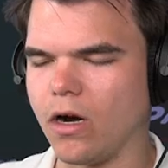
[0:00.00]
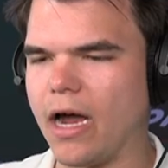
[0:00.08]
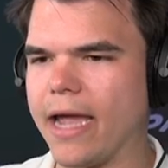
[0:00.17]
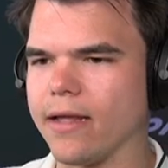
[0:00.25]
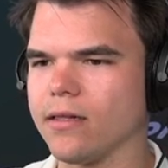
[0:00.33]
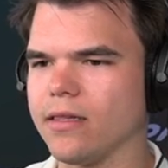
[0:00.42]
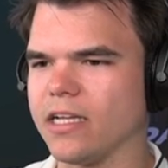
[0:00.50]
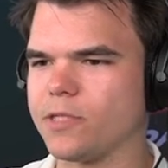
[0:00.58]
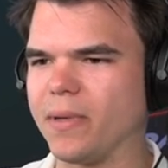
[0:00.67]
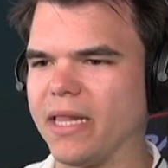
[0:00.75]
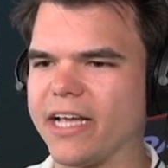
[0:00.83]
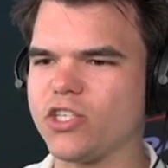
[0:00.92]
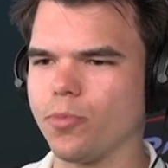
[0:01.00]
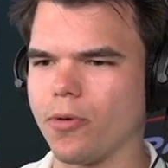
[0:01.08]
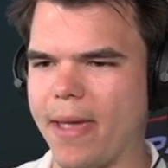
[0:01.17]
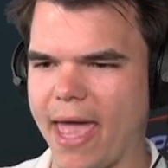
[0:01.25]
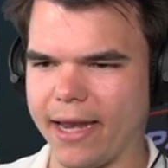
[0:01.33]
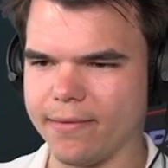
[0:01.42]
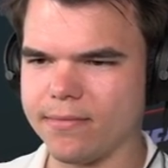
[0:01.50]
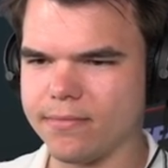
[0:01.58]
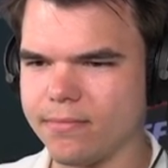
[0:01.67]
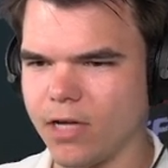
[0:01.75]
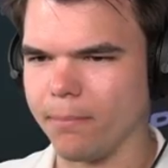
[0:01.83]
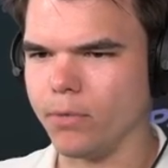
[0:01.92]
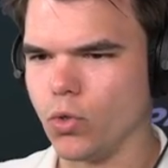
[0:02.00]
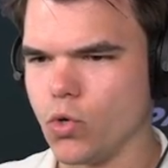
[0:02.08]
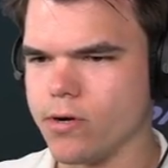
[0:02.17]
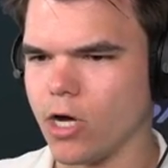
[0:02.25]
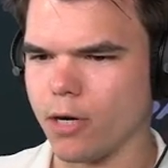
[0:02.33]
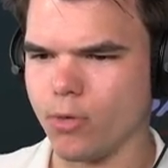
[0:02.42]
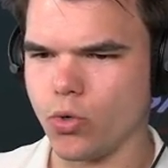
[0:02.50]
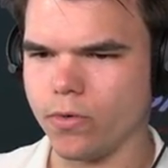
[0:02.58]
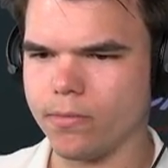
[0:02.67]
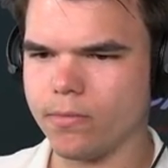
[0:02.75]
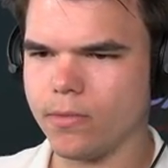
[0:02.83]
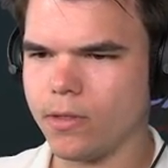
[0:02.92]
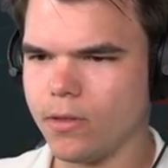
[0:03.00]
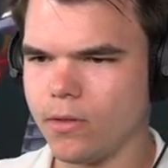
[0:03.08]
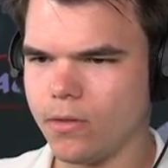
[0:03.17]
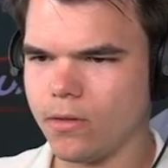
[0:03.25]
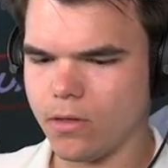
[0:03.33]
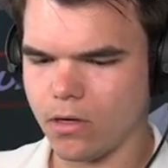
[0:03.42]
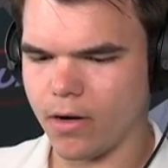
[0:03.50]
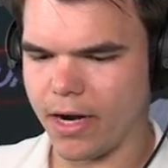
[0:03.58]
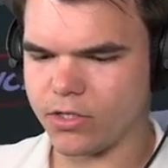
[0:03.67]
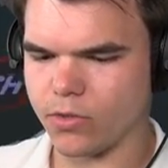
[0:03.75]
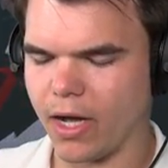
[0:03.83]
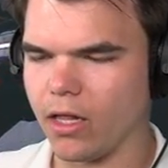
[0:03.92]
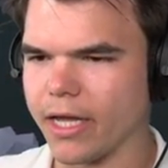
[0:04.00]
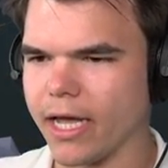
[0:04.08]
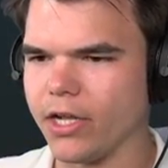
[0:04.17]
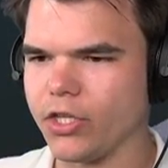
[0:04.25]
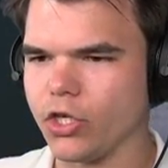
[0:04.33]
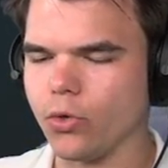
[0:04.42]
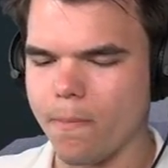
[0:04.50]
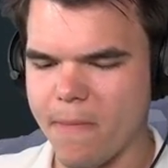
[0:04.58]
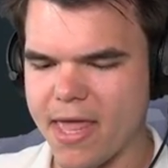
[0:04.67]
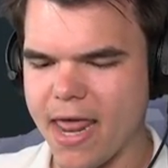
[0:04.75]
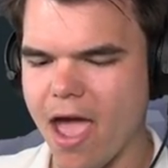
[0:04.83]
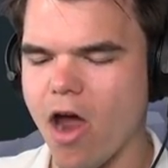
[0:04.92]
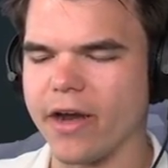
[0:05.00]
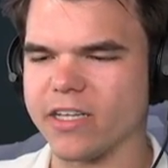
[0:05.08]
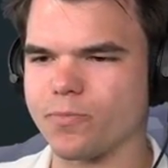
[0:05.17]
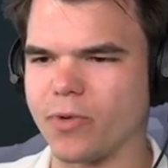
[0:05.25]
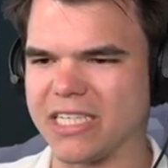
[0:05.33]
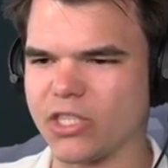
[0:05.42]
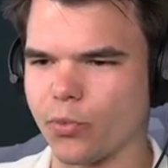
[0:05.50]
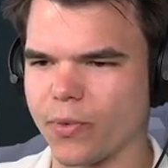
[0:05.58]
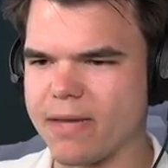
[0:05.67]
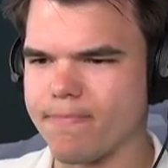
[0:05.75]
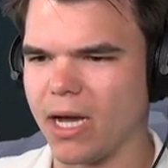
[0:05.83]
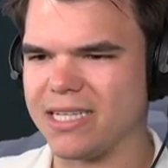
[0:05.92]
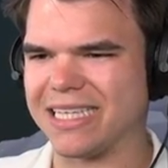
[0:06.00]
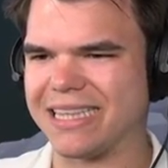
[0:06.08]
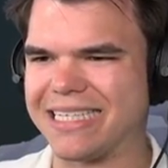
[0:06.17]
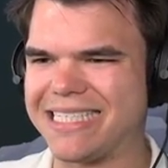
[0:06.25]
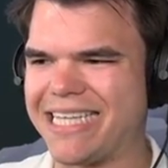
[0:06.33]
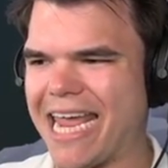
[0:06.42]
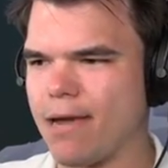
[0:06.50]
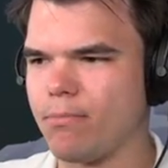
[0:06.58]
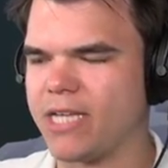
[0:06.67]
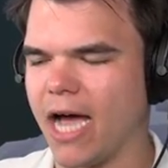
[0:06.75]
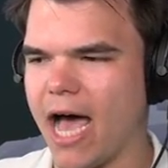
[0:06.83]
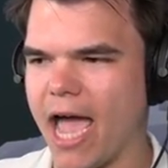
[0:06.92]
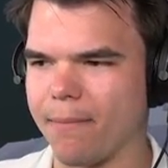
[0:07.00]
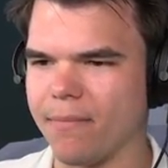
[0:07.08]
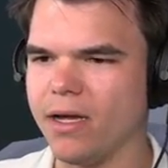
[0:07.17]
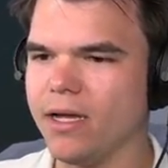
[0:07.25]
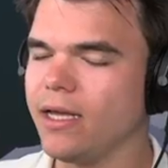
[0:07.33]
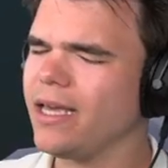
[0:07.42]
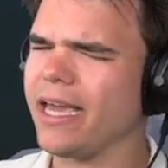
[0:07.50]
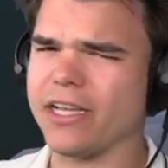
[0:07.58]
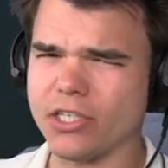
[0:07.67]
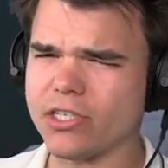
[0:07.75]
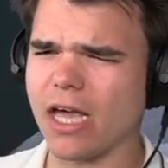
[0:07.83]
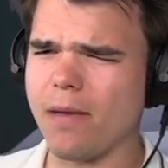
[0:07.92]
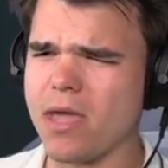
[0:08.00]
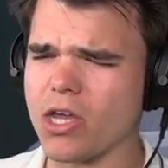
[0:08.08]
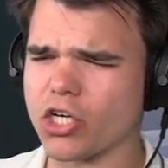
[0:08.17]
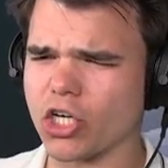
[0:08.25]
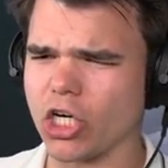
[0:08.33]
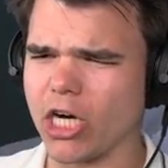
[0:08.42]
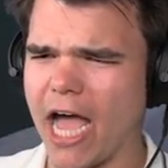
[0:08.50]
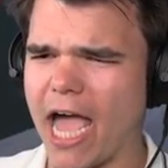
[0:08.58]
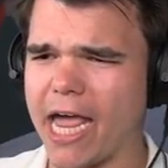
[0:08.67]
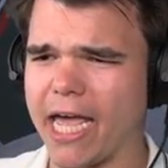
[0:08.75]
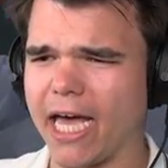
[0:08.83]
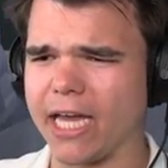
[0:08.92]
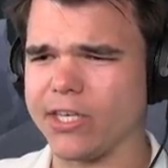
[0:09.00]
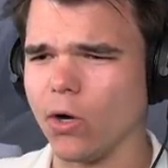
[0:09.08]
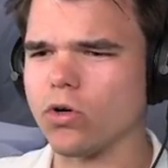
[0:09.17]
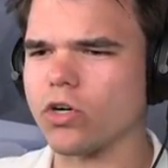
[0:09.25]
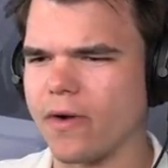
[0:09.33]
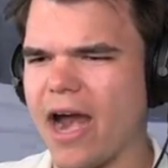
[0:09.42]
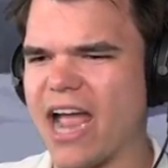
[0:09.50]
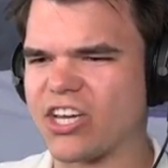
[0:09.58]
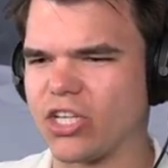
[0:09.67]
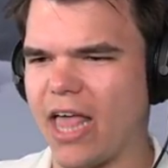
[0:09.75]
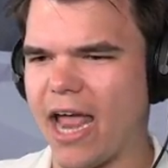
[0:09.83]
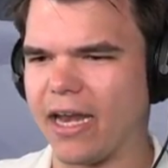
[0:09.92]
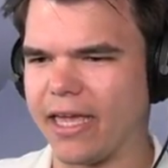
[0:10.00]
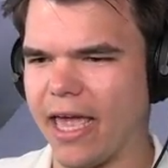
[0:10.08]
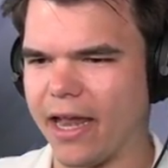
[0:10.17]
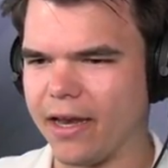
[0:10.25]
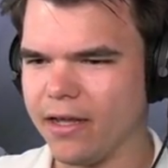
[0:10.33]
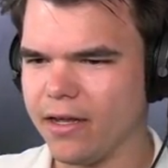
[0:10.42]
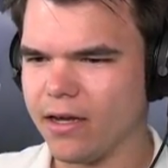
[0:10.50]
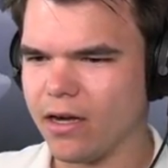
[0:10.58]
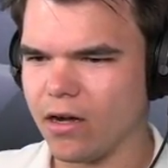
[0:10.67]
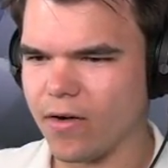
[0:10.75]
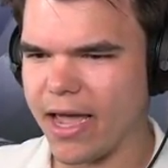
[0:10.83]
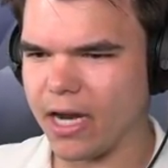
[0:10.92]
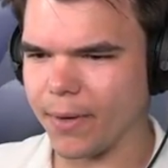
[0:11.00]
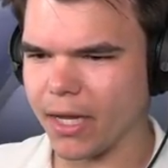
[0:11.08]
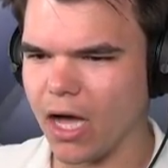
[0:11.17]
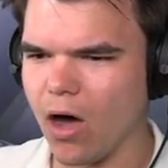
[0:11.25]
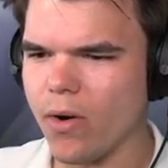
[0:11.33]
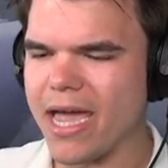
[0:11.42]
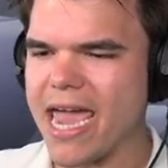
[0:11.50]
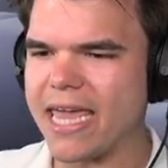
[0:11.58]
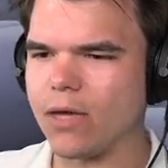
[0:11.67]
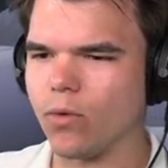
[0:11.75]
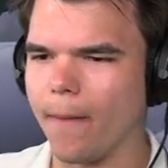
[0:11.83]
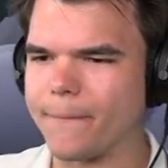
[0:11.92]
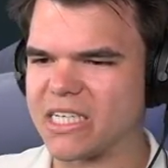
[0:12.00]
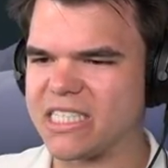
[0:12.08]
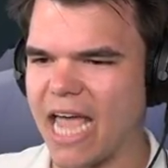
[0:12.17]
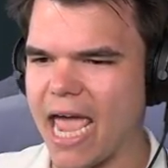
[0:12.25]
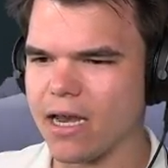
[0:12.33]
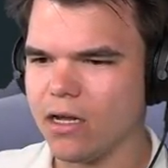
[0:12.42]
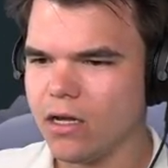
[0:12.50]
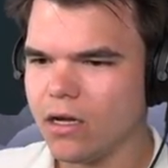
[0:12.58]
All right, let's be like Superman on the moon. All right, so all I gotta do midair is press 3 buttons at the same time. And just gotta make sure I don't crash land again. All right, here we go, 81%.